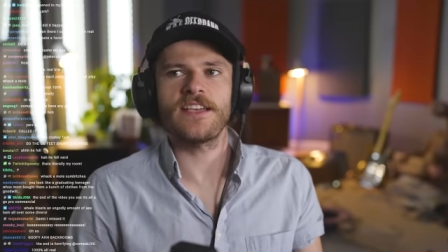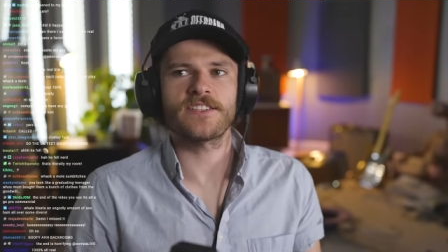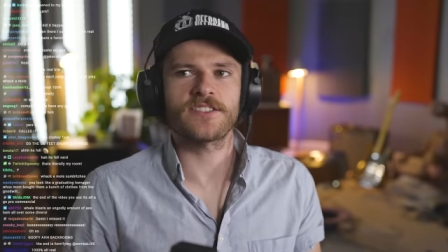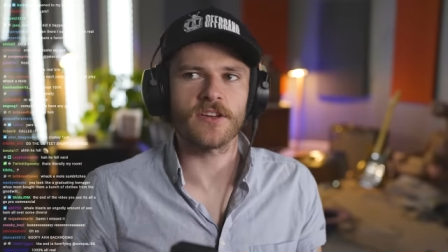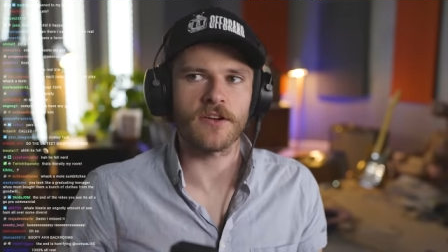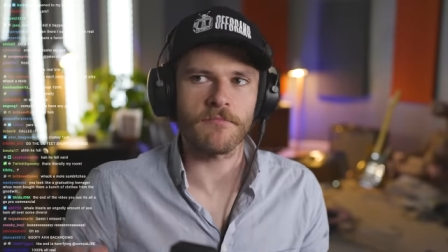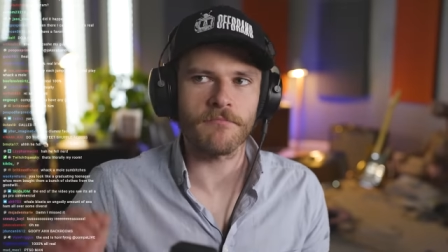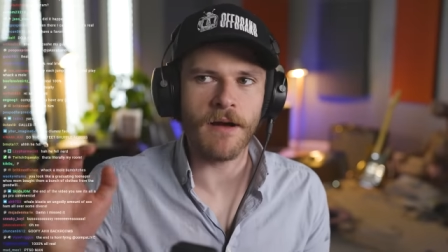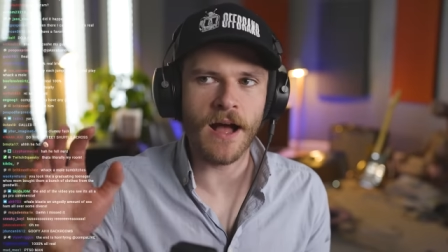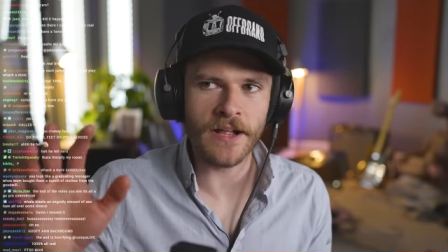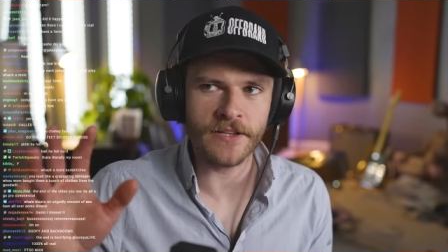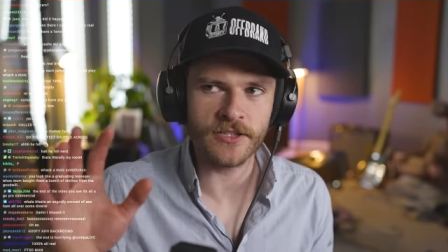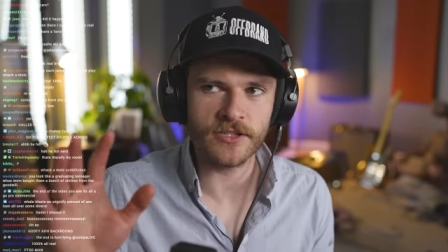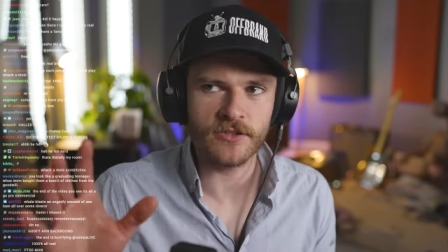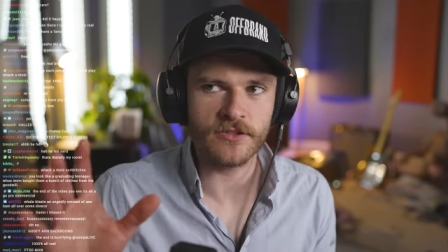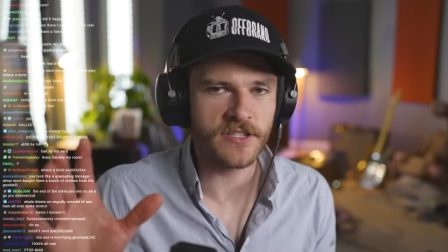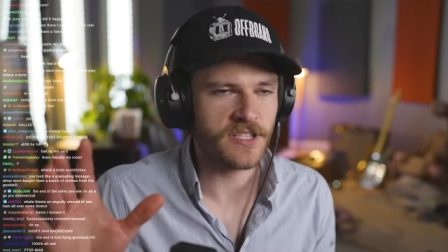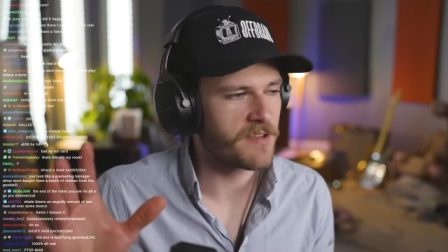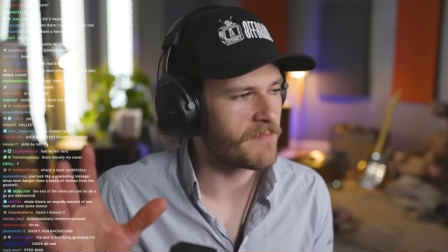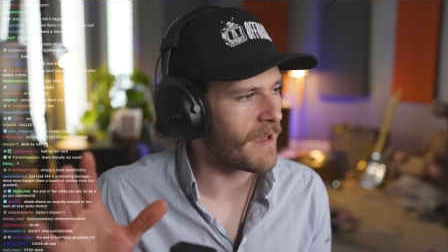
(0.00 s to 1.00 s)
is there
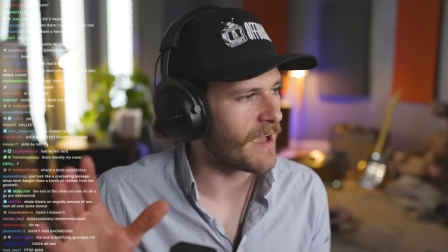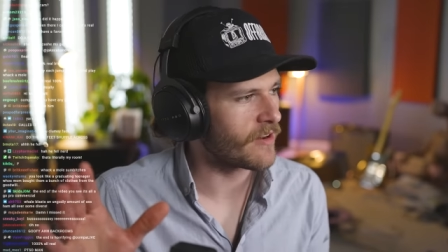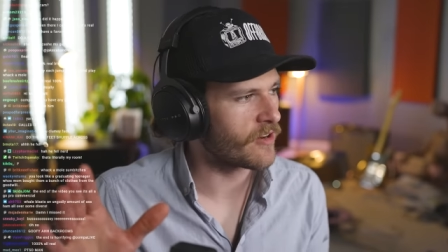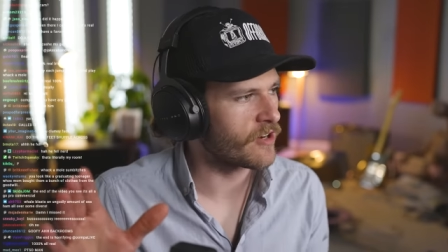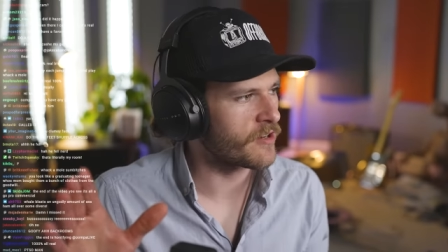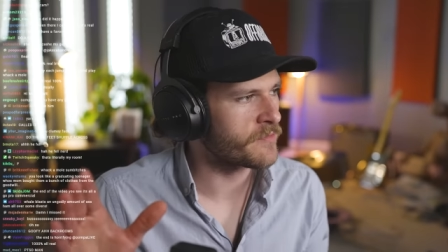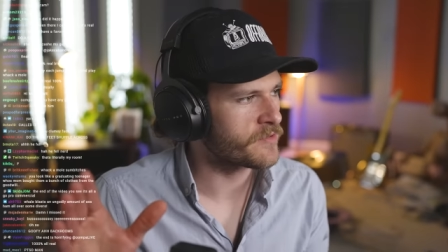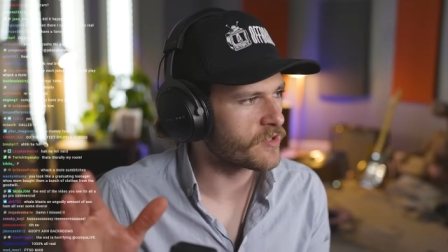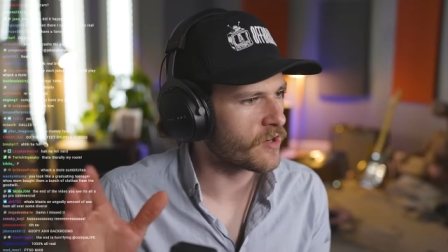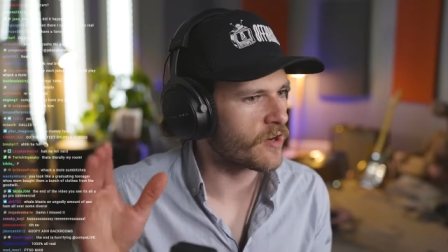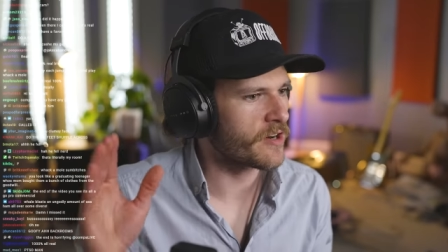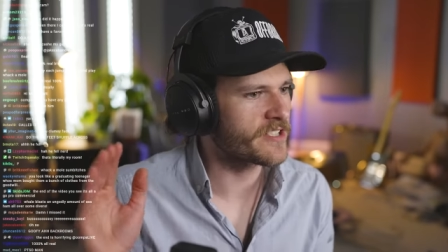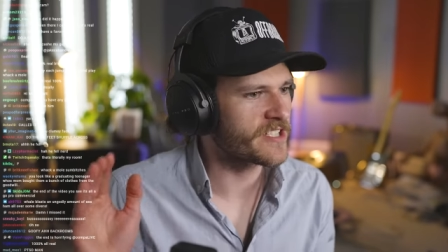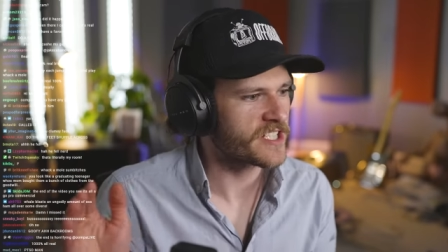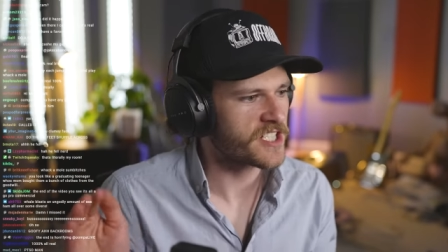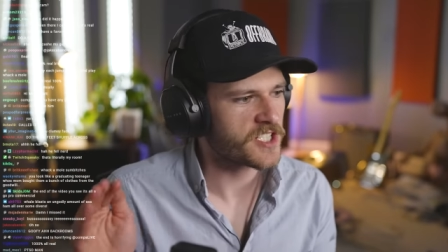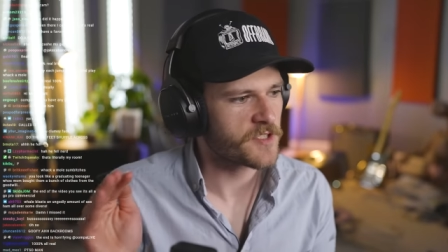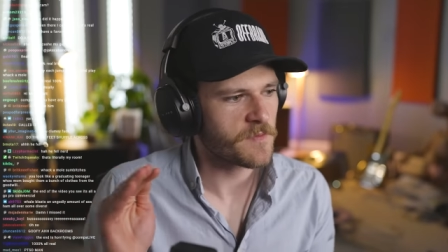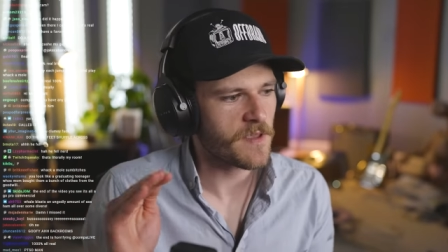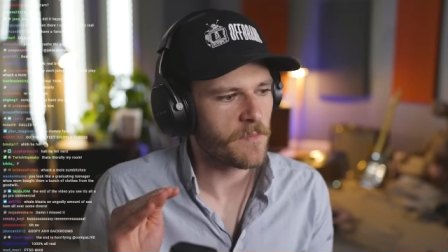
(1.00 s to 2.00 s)
monsters in the back rooms, or
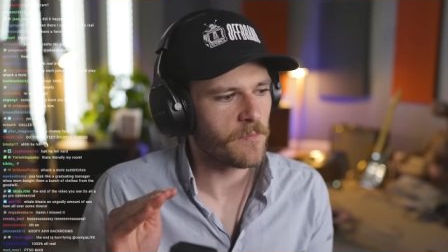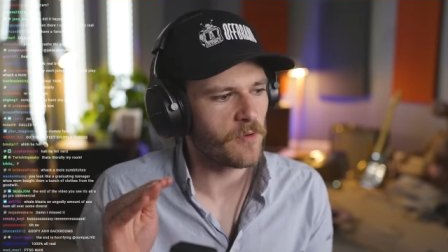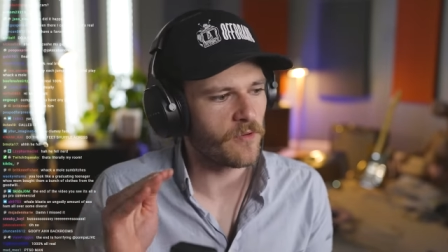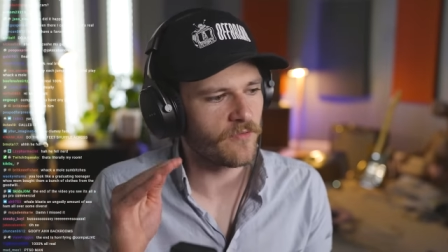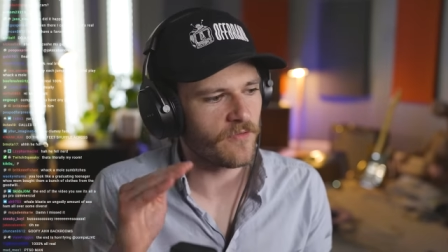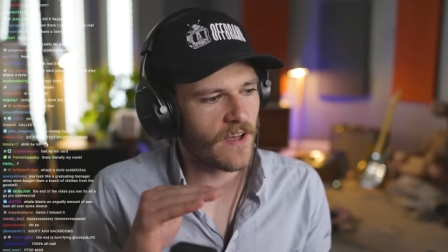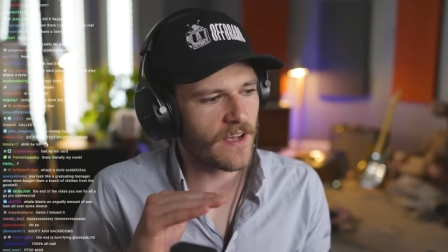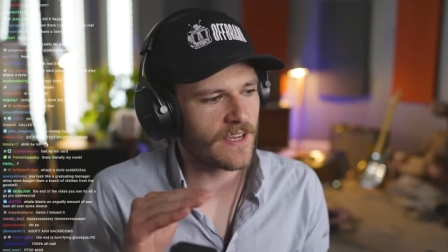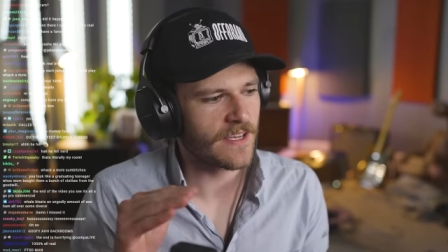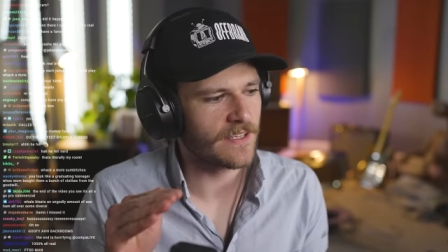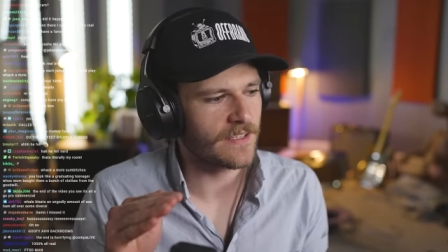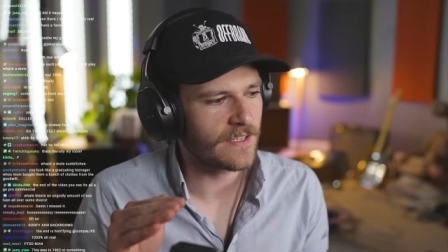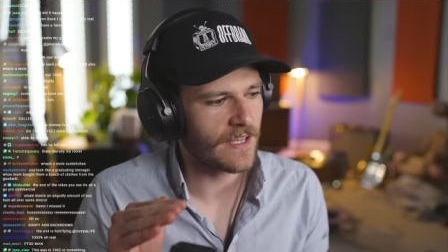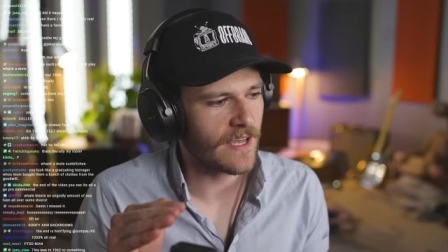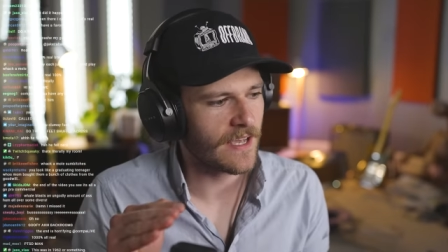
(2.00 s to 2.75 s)
is it just people fucking